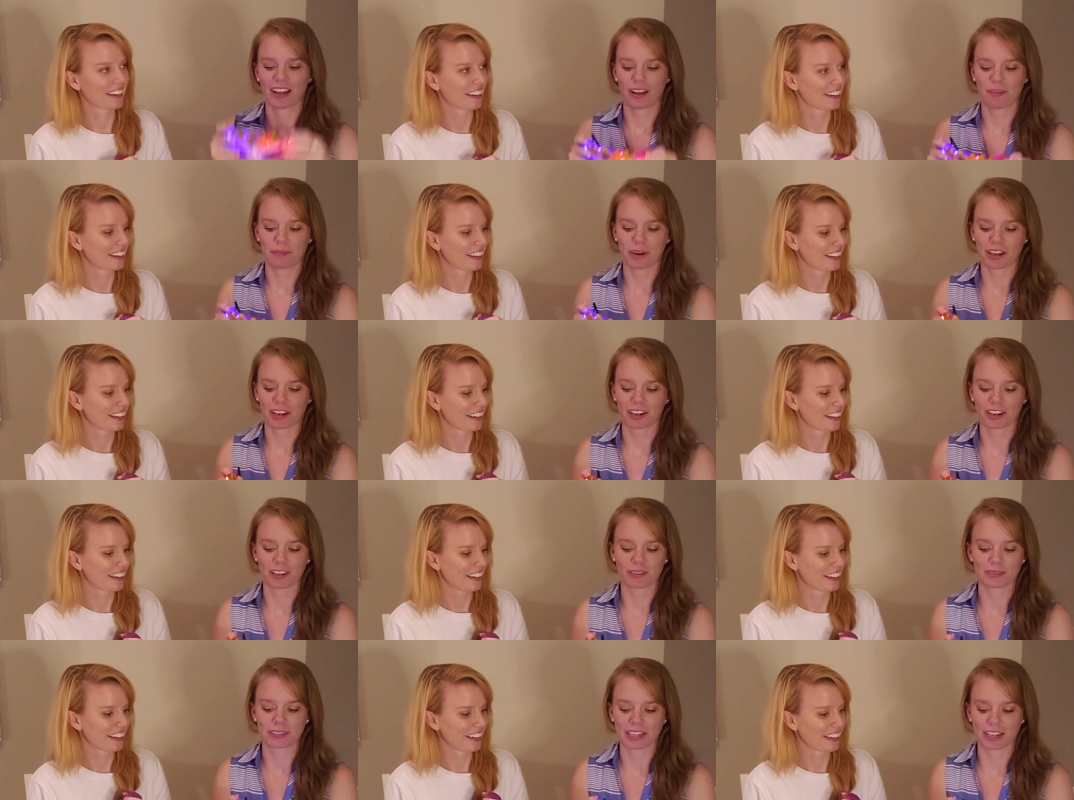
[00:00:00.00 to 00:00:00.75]
Speaker 1: I'm not going
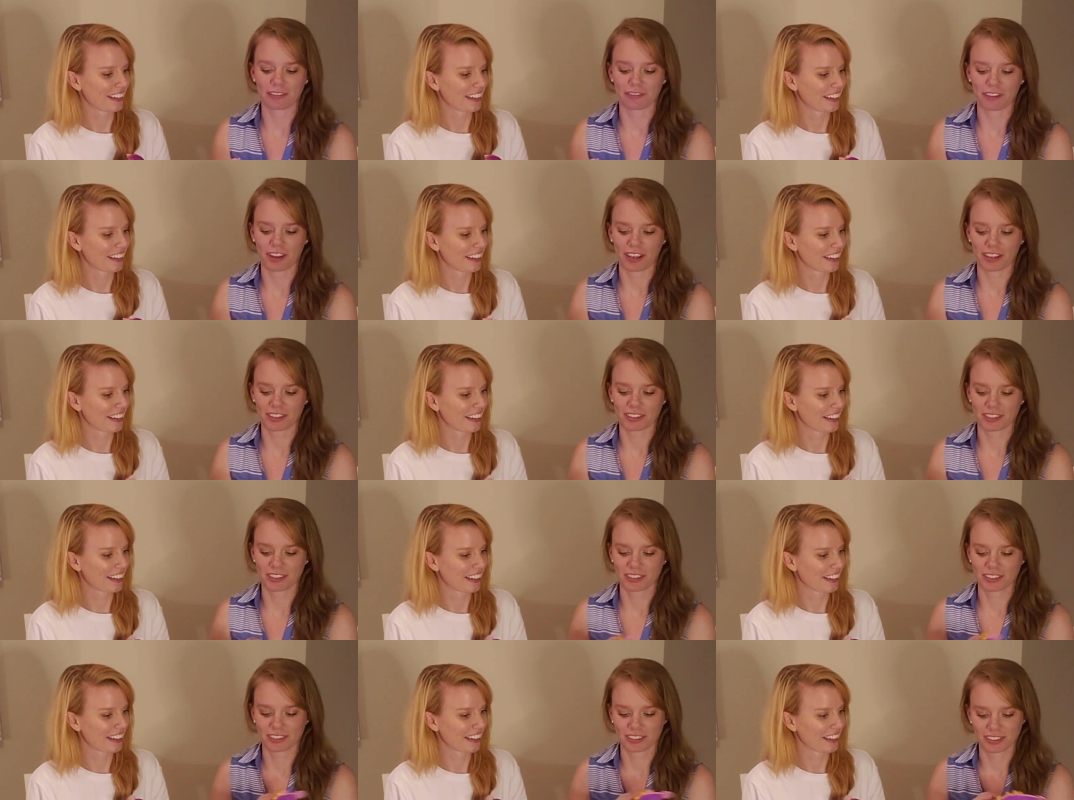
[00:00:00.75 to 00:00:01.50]
to use that effect.
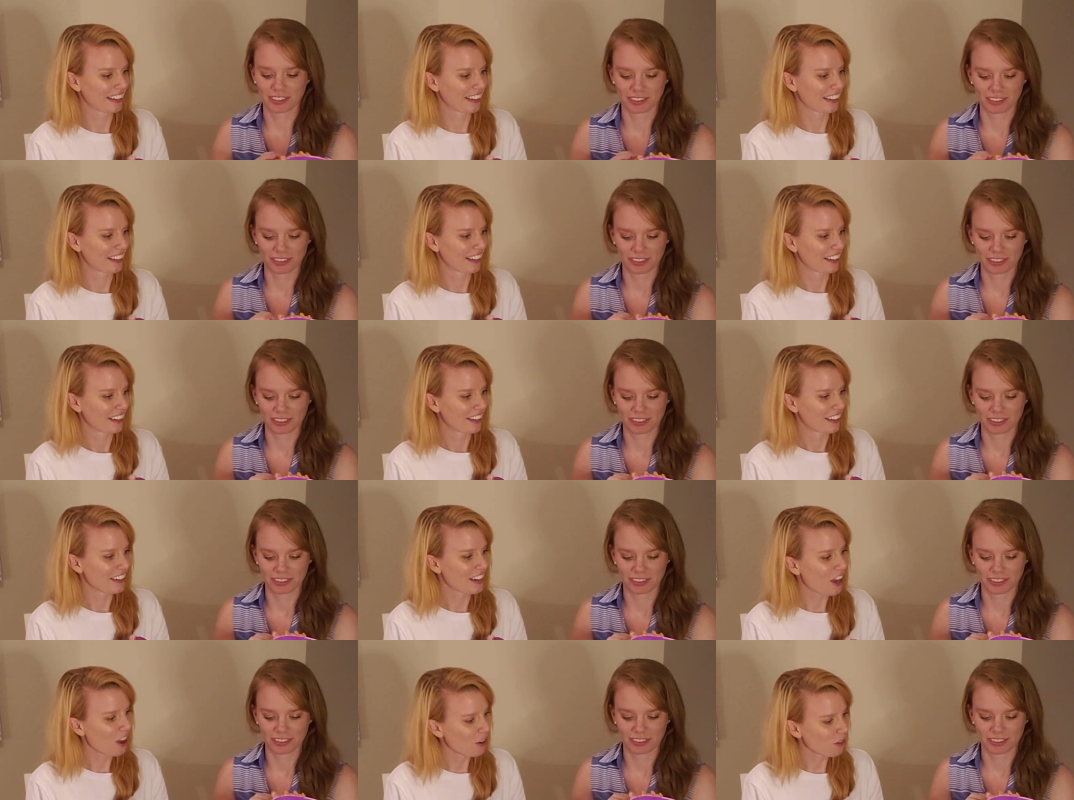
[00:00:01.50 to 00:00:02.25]

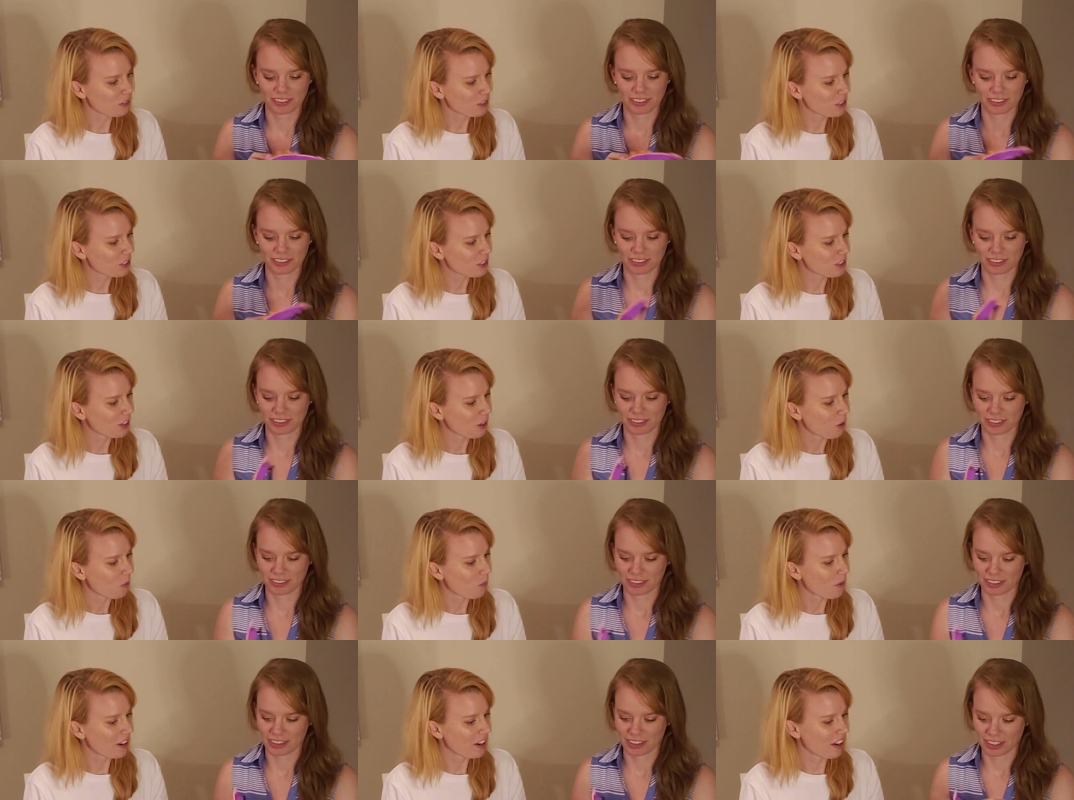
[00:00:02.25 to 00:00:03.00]
No,
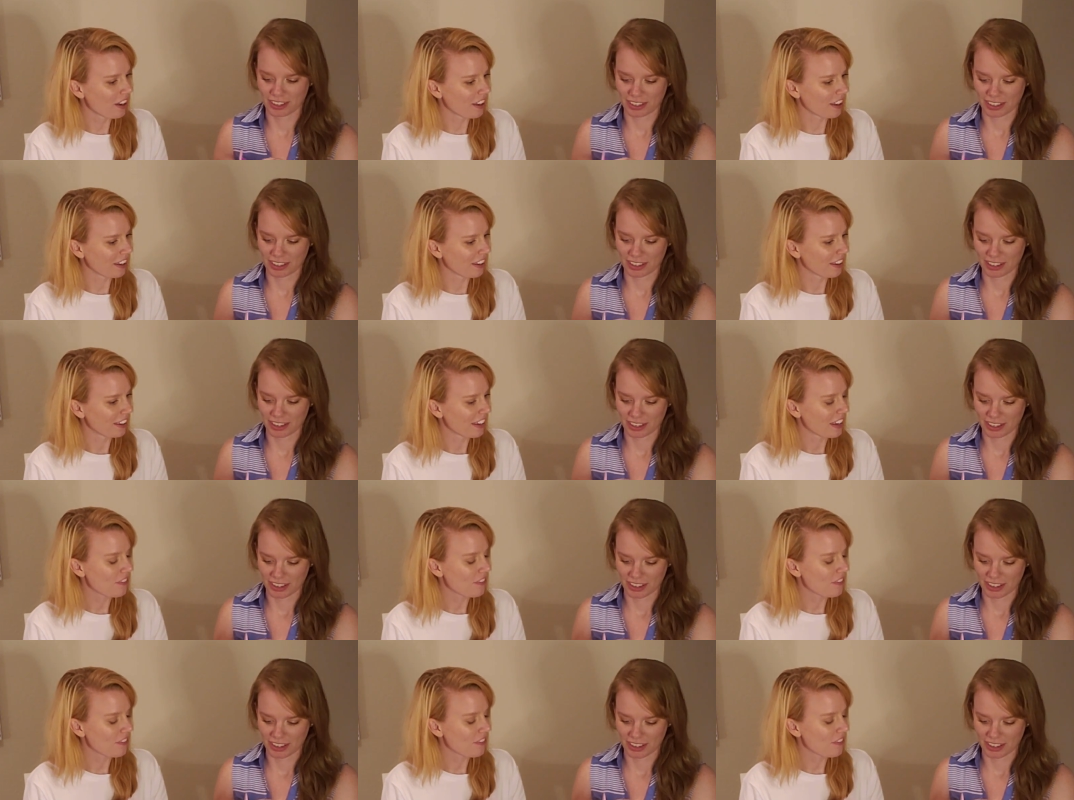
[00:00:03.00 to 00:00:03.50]
why not?